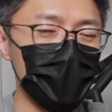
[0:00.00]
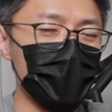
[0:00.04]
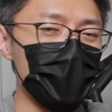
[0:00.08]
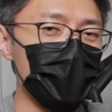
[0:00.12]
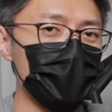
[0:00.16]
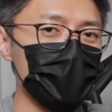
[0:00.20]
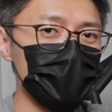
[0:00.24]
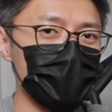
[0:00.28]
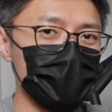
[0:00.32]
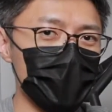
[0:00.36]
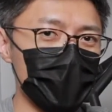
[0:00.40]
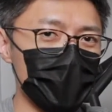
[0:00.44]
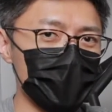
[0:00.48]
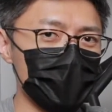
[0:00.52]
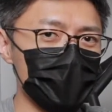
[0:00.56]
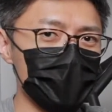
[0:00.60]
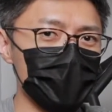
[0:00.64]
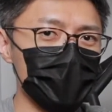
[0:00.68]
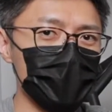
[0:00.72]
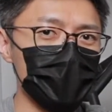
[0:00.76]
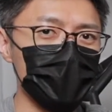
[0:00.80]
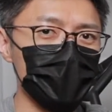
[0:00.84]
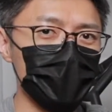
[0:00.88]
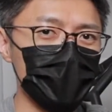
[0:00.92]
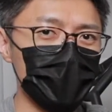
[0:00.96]
And
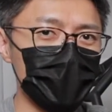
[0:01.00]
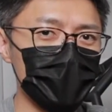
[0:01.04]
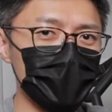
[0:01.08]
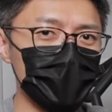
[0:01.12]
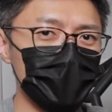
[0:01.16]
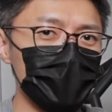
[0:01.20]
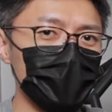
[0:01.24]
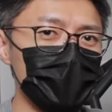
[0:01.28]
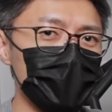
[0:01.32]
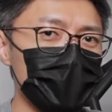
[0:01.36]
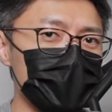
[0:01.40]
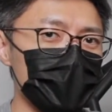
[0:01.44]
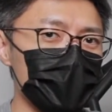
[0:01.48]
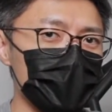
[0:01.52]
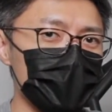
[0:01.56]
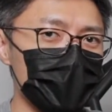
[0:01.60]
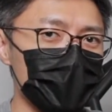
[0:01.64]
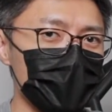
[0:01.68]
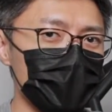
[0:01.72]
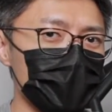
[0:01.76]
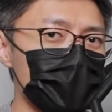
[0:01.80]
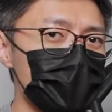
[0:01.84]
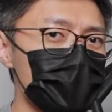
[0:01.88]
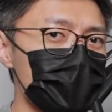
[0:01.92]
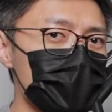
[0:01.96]
factoring what I didn't like
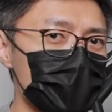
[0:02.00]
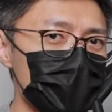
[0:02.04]
about this